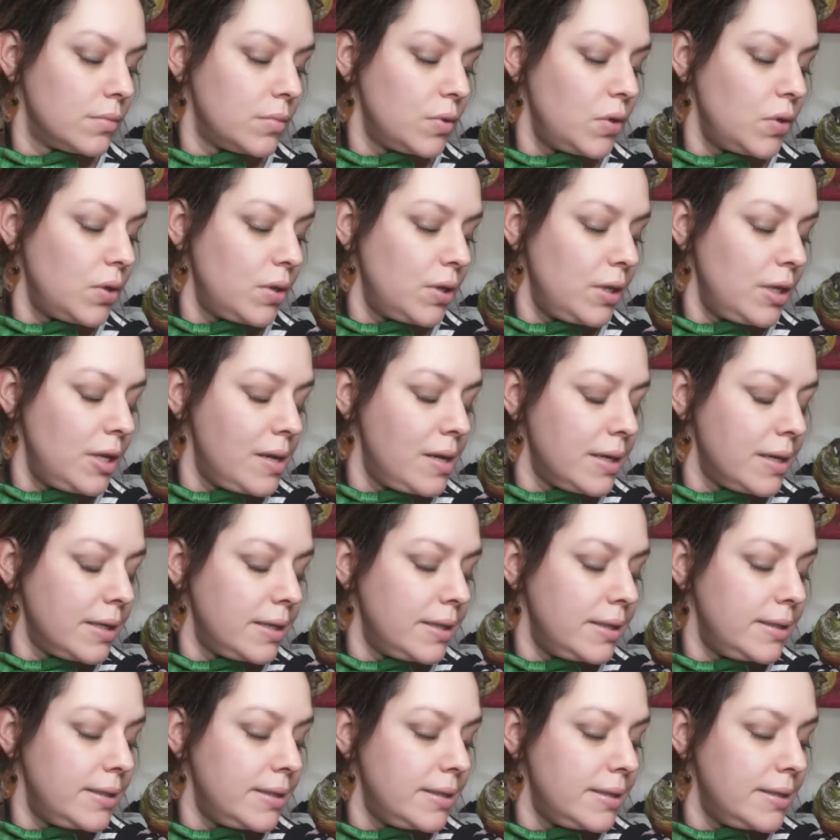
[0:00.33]
You look
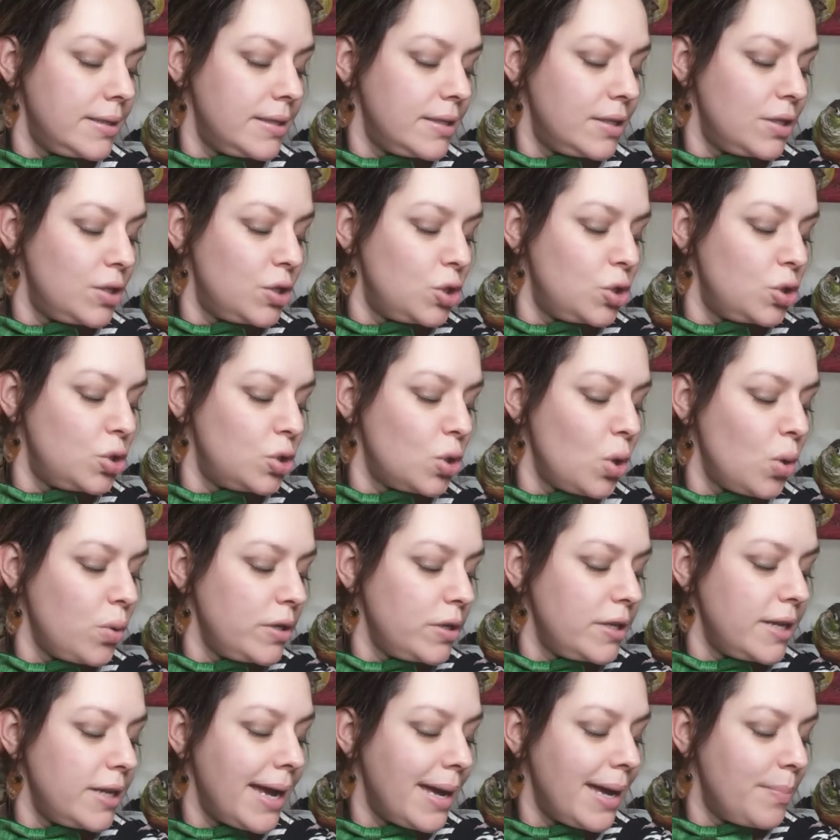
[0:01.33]
so
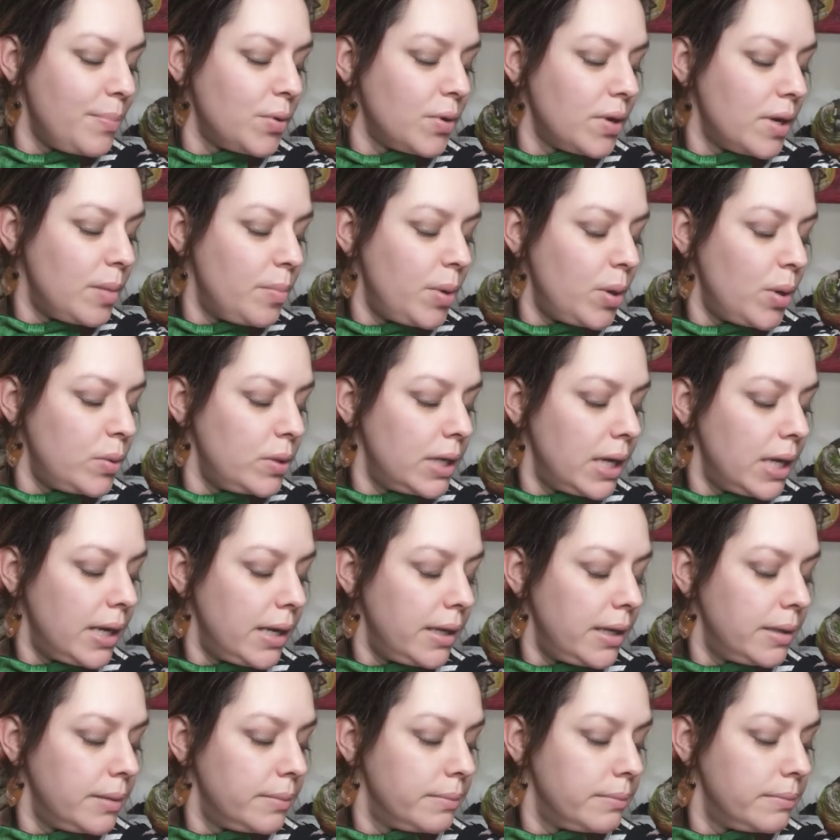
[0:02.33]
dapper in a bow
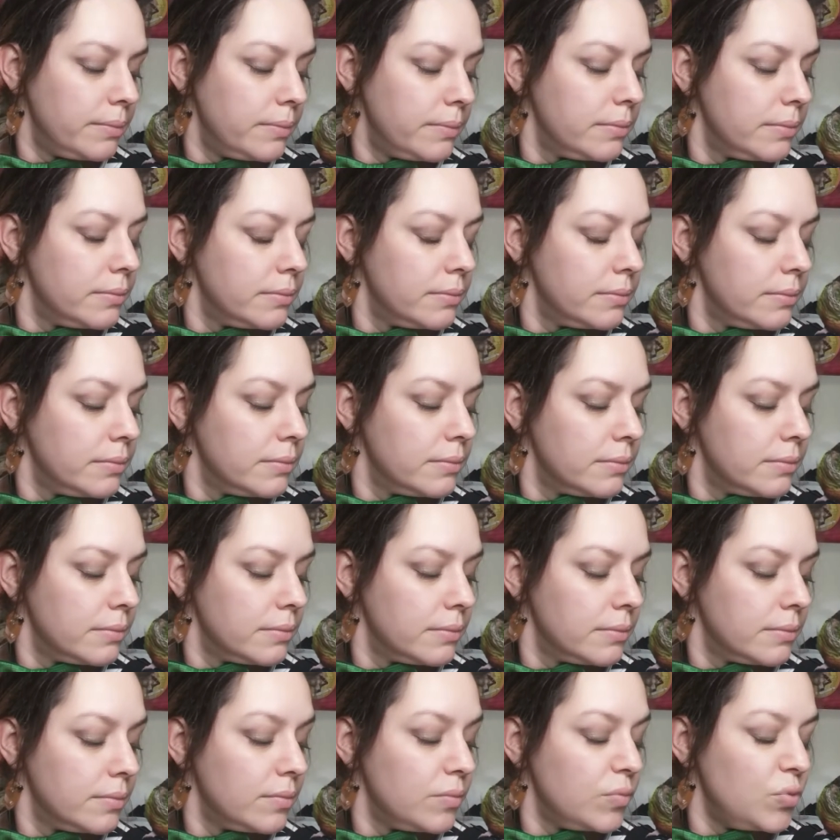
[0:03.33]
tie.
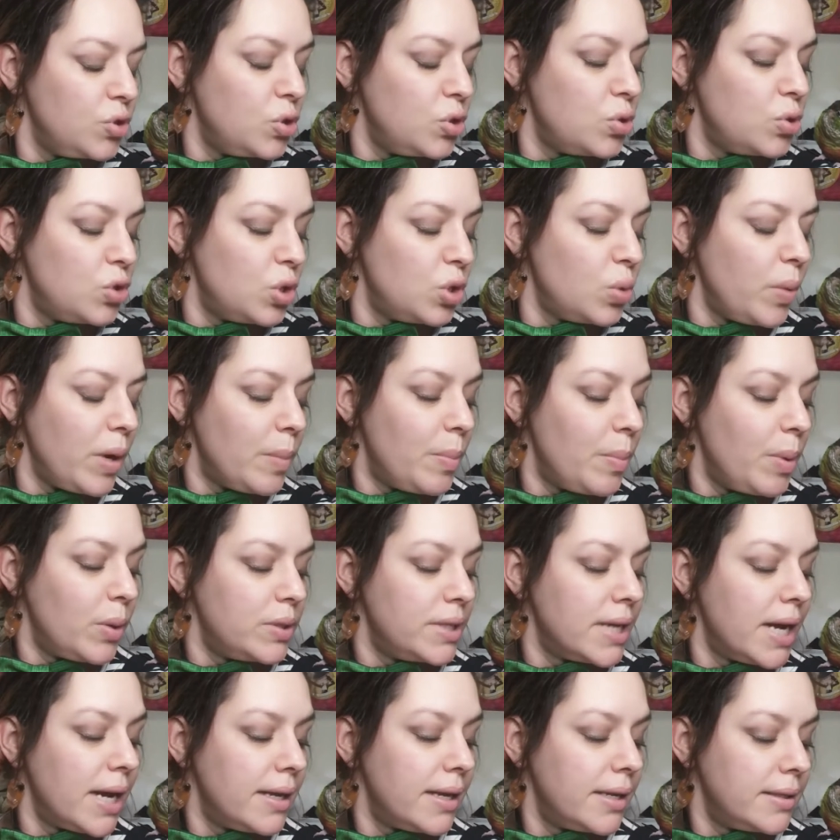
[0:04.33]
You should wear bow
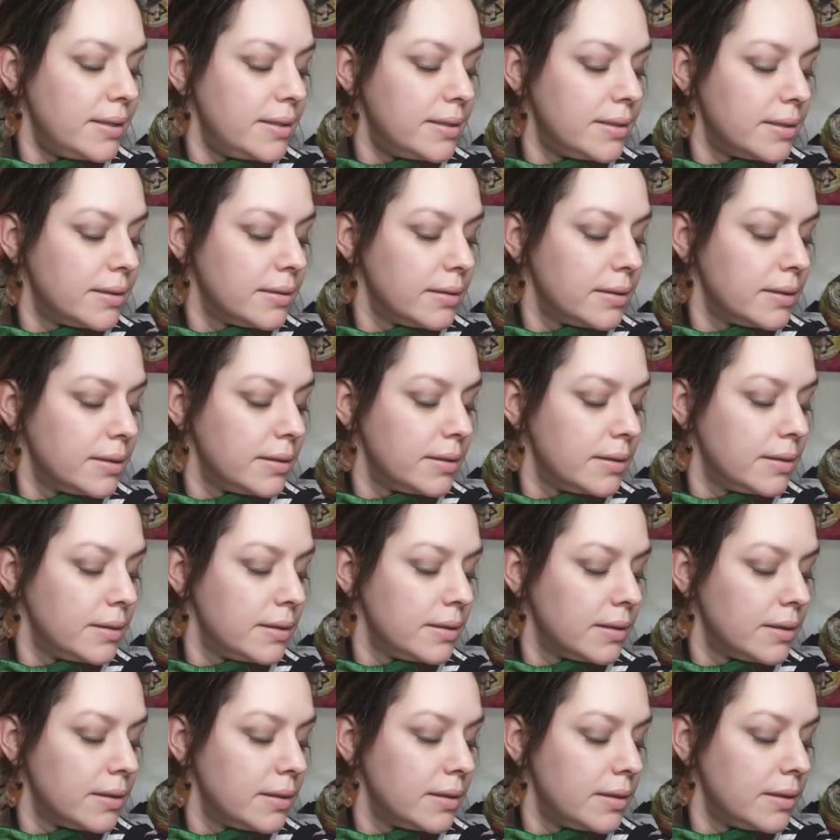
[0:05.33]
ties.
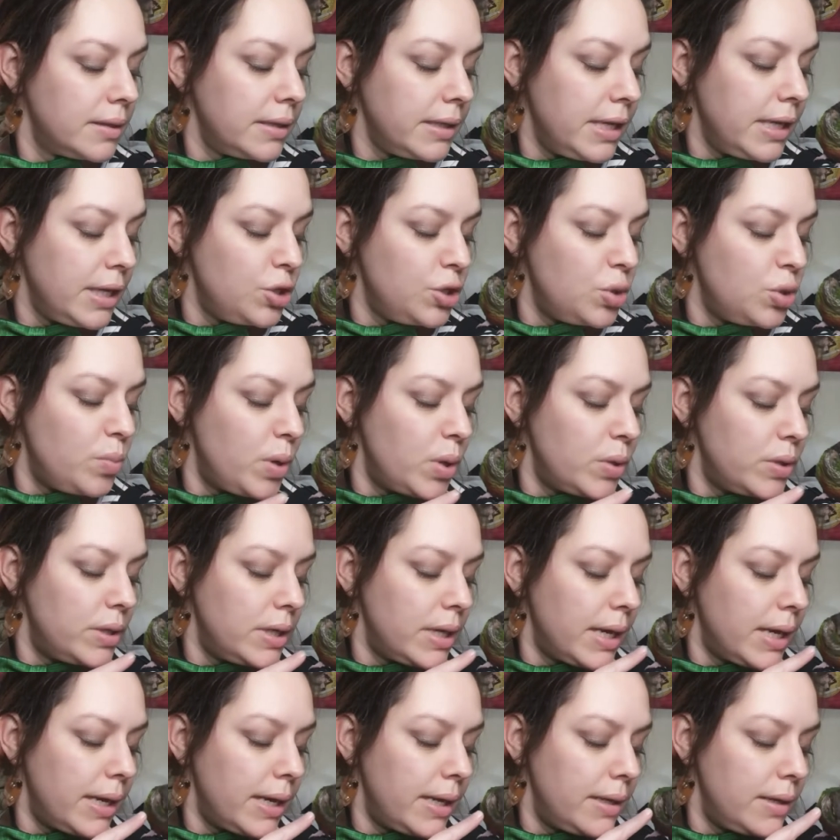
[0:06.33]
I get you bow
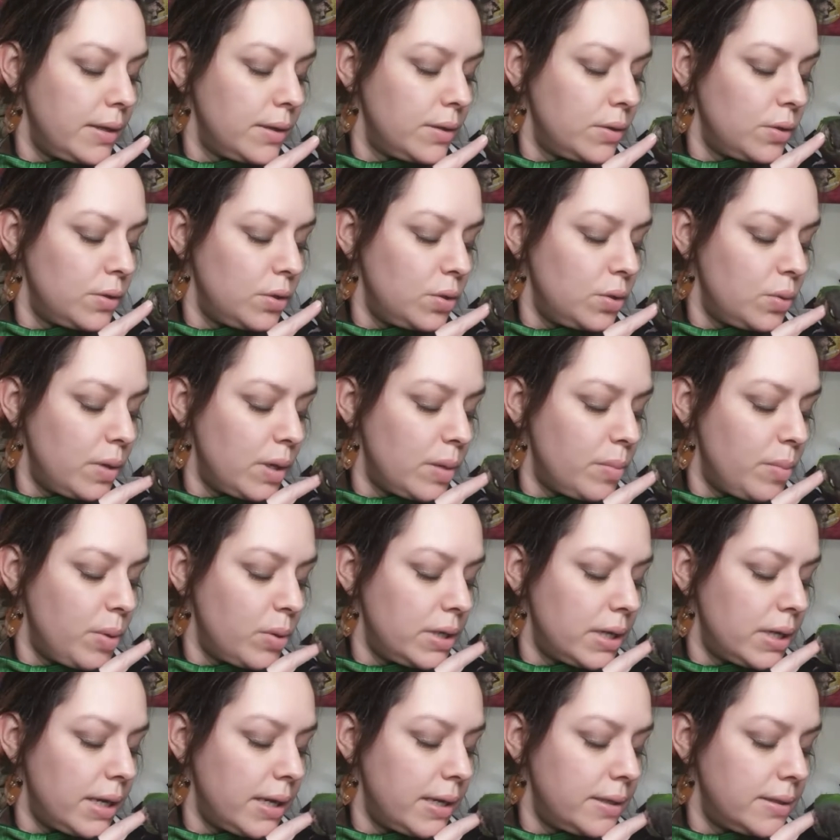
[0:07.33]
tie. You wear bow
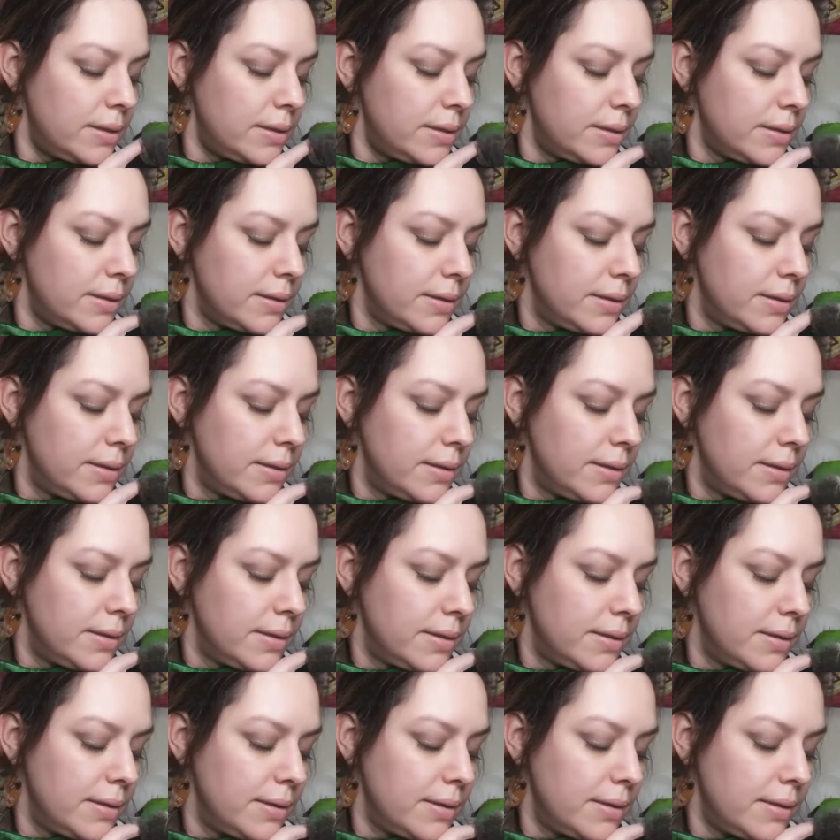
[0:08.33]
ties?
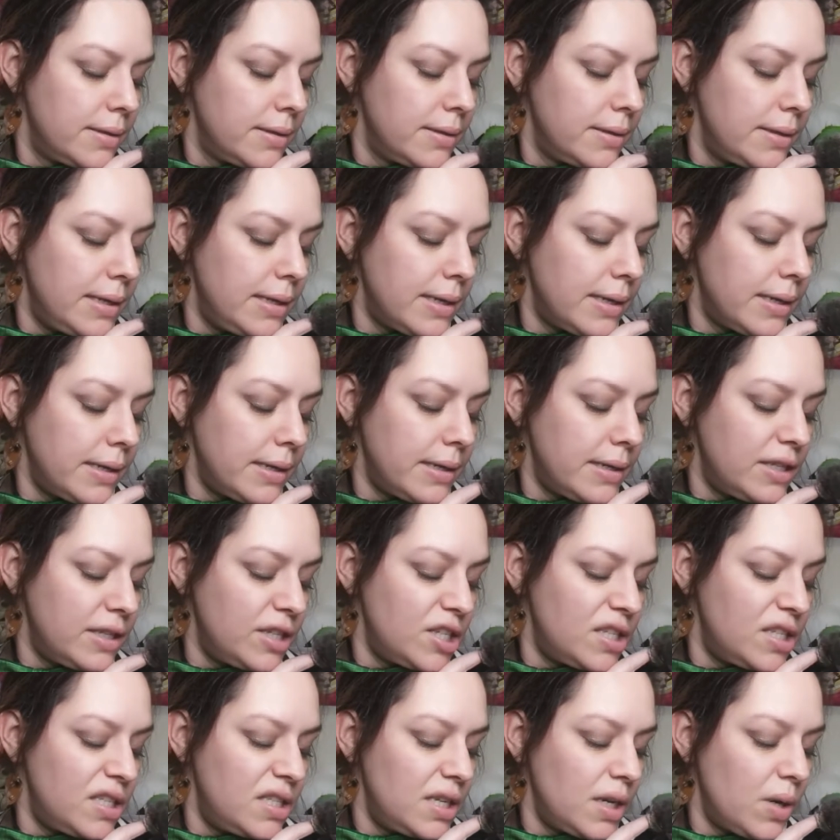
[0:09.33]
Yeah, I could
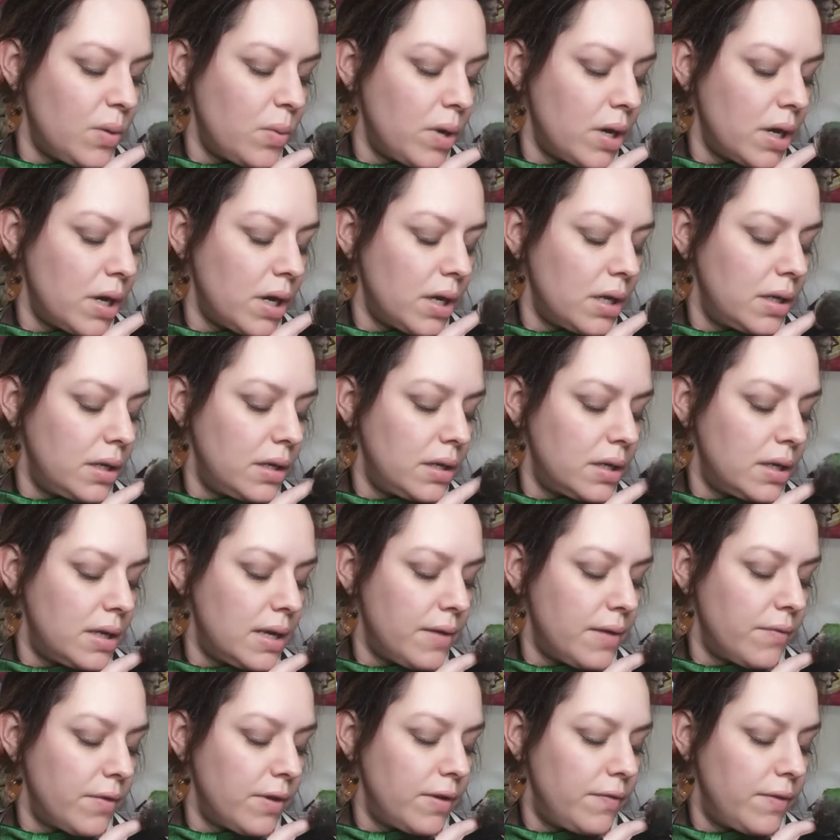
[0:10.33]
just stick one on you. You'd
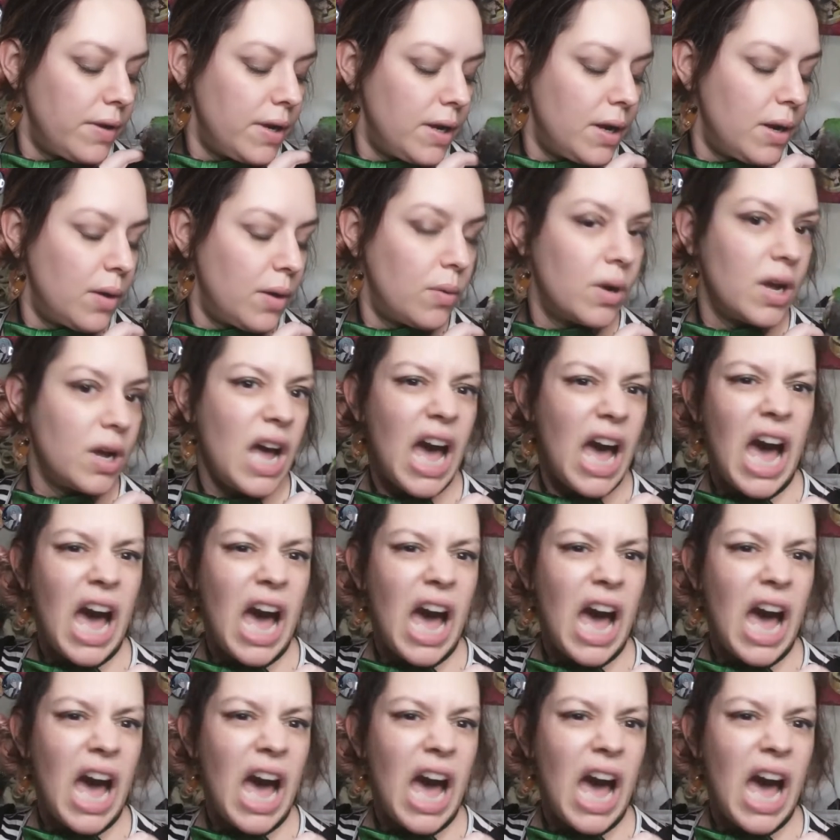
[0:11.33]
never even know.